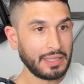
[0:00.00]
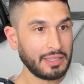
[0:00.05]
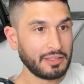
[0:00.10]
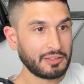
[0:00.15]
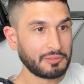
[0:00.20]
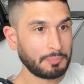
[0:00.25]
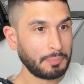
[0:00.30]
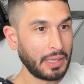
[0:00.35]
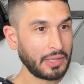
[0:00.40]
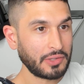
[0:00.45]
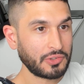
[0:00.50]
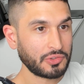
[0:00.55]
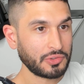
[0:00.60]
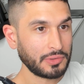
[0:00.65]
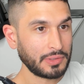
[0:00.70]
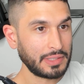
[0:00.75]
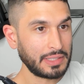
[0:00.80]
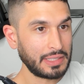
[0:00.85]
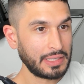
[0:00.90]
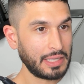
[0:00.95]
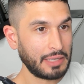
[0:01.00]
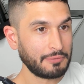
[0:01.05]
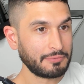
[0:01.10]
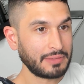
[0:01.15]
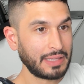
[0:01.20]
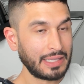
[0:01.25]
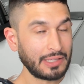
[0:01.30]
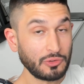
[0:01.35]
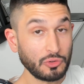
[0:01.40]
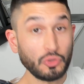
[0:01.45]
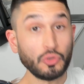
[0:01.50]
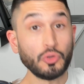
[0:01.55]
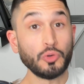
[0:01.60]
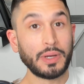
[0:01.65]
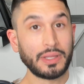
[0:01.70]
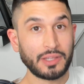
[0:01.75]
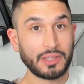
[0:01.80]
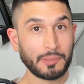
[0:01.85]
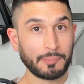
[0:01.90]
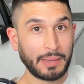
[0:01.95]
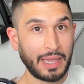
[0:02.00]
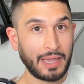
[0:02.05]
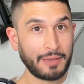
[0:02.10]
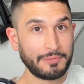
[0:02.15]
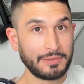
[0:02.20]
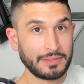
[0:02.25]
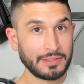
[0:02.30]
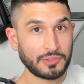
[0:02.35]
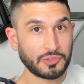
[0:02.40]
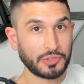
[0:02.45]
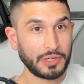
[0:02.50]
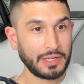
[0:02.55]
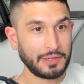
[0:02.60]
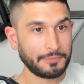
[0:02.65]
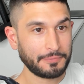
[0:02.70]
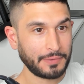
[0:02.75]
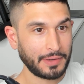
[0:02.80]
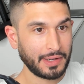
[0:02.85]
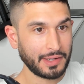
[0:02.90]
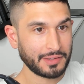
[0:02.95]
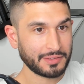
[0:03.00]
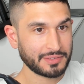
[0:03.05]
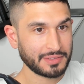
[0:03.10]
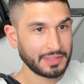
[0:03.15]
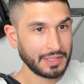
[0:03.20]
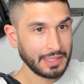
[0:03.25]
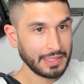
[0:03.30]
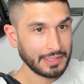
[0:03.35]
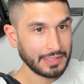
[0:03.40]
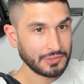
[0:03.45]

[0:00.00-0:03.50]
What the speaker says: especially if they do end up having to trade Fox,